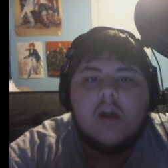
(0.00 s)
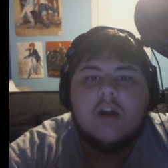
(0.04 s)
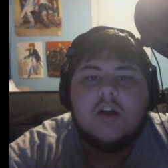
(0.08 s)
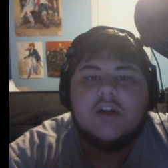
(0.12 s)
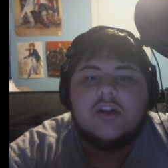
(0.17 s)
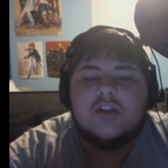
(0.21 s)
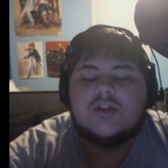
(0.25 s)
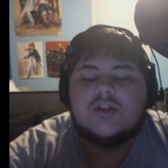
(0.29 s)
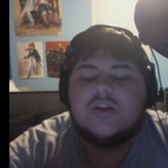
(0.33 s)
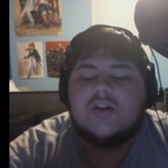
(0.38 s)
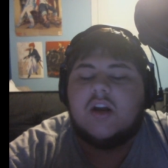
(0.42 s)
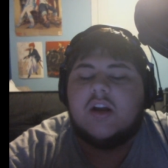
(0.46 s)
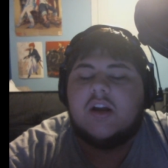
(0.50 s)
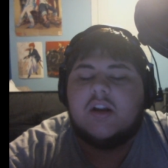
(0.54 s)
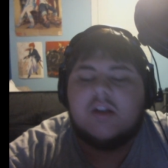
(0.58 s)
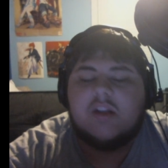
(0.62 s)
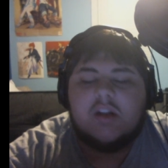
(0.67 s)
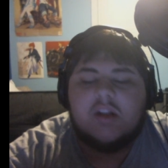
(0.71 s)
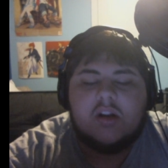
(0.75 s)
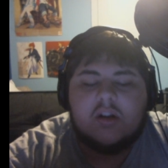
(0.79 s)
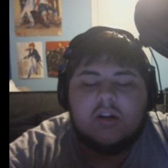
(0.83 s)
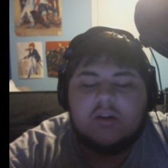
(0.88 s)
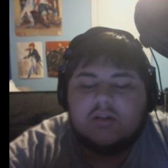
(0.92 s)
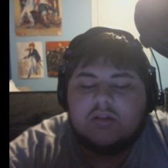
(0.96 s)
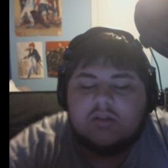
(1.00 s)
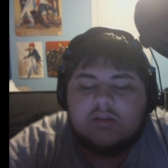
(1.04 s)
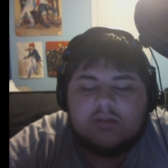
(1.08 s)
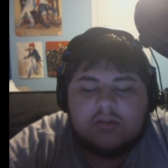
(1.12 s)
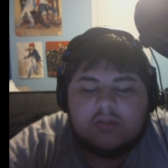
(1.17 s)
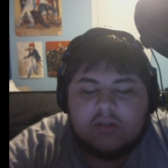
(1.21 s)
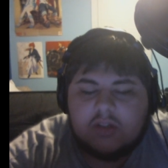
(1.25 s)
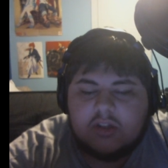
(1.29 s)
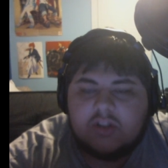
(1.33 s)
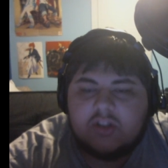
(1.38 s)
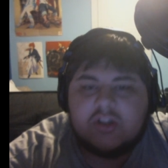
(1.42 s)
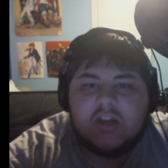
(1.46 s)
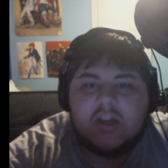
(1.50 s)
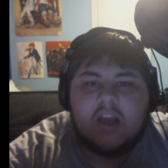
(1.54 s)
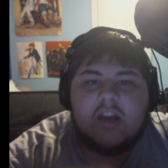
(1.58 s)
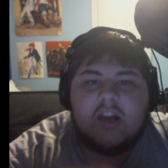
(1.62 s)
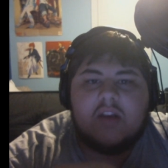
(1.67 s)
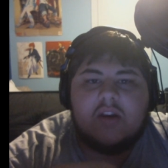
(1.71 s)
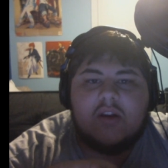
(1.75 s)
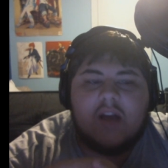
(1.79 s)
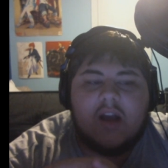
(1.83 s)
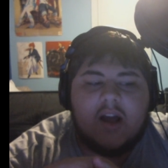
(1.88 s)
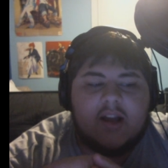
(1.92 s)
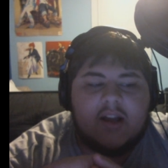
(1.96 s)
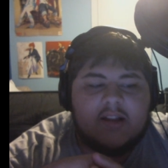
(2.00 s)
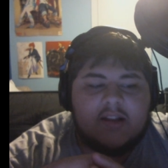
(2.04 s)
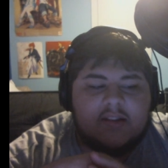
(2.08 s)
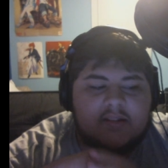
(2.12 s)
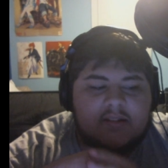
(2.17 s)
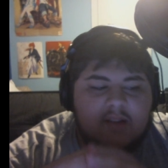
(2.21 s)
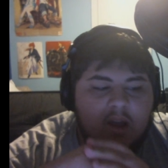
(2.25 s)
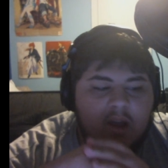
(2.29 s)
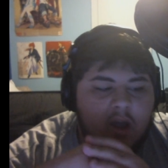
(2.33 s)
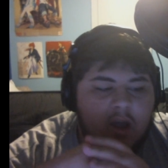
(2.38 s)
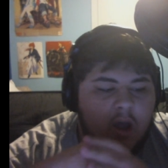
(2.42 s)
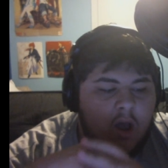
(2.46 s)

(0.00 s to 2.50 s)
Just trying to, you know, just entertain you guys